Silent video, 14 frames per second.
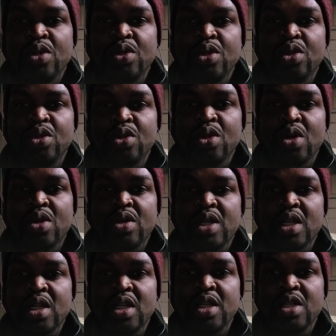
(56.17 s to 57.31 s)
you do not
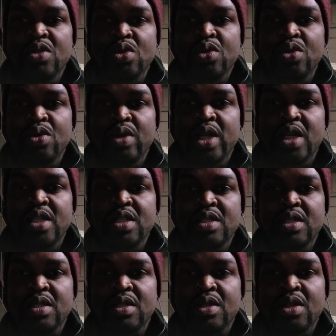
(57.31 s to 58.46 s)
currently need to do
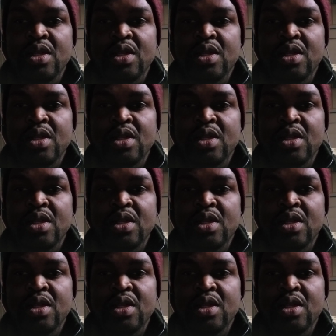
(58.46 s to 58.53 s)
anything.